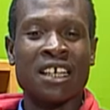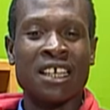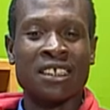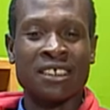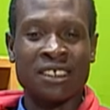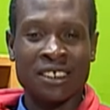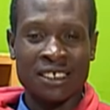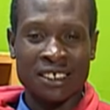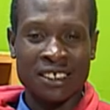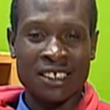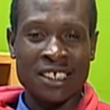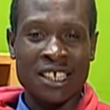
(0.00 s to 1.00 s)
artist,
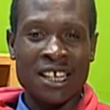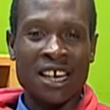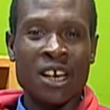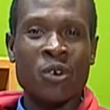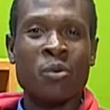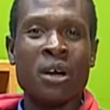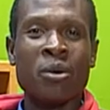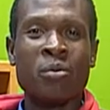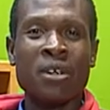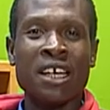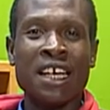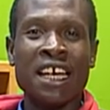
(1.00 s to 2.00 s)
a human
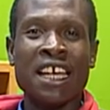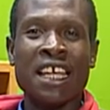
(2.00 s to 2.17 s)
being,